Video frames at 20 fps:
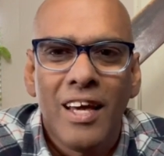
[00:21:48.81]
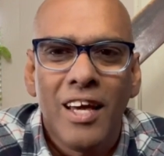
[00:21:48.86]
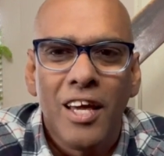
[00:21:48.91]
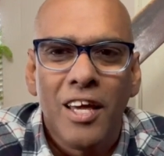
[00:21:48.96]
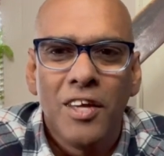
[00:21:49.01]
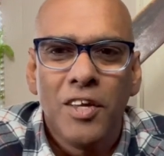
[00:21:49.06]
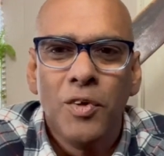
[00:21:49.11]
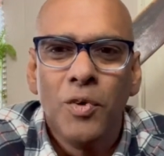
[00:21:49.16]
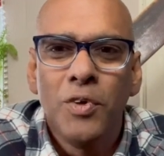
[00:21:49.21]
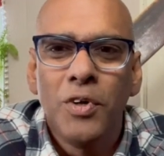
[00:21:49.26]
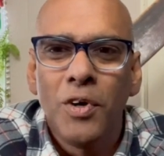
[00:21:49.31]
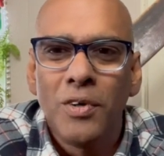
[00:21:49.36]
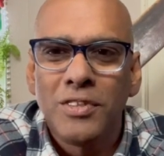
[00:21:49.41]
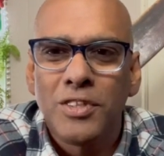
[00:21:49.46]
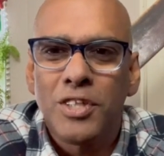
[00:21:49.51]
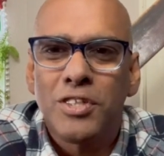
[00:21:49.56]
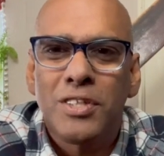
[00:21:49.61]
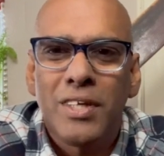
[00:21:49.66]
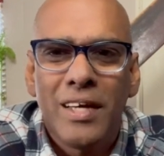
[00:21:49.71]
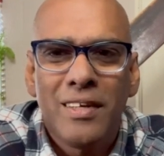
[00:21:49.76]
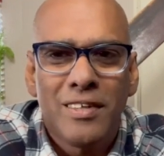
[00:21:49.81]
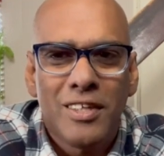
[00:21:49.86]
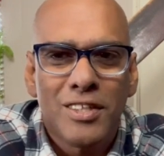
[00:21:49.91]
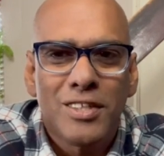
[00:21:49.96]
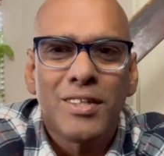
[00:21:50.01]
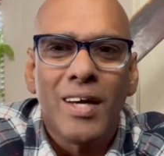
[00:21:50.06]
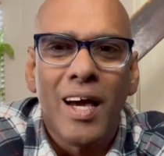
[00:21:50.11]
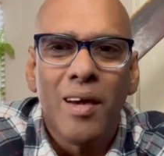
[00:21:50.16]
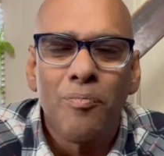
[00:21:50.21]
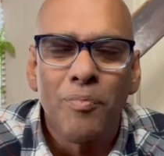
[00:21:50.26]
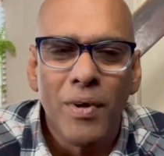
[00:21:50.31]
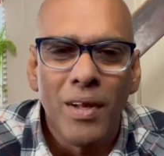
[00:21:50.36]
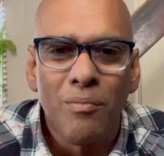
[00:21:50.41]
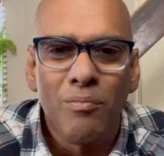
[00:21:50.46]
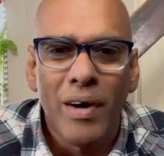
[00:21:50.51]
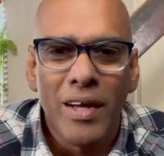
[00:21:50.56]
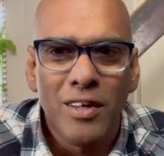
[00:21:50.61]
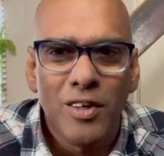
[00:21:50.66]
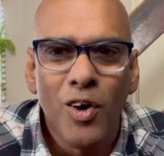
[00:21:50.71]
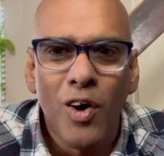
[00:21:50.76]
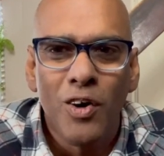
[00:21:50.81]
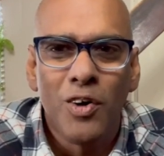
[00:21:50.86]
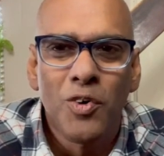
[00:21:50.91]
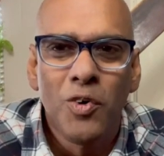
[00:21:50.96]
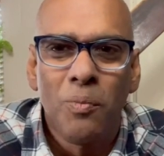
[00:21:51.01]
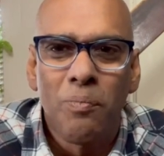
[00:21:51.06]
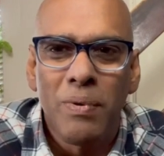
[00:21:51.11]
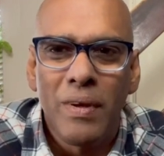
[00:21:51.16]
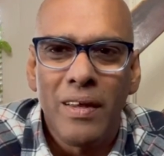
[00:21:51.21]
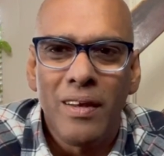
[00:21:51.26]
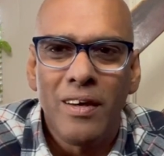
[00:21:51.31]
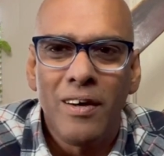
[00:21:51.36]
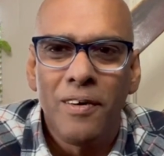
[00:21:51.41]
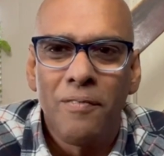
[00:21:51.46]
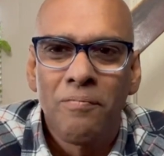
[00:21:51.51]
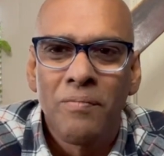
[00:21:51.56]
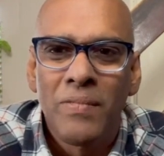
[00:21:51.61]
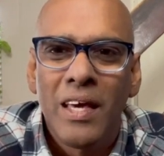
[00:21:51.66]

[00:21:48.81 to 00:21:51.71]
you don't just get discipled by your group leader,